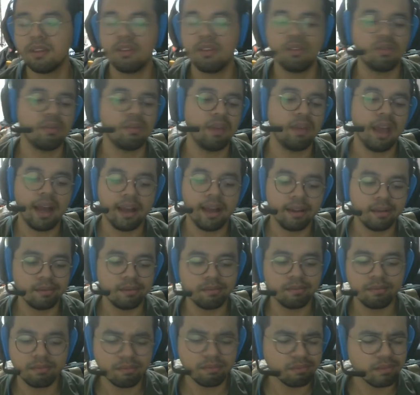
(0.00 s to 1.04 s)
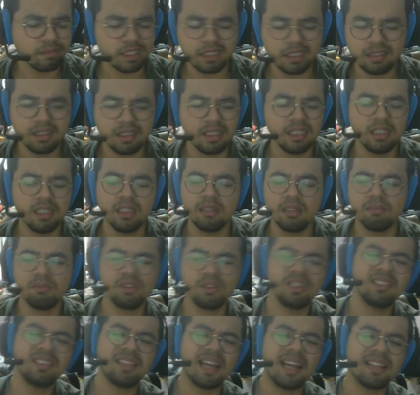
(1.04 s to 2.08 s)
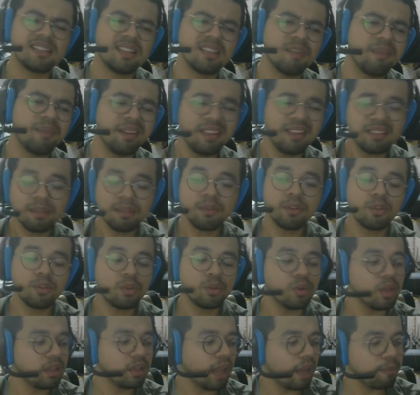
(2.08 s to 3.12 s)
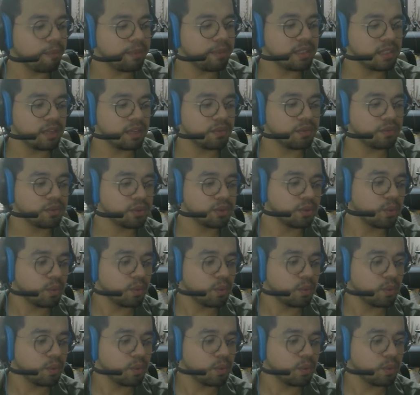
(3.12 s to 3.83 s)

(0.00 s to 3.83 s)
So yeah, mostly sad stuff, but there's some cool happy stuff too.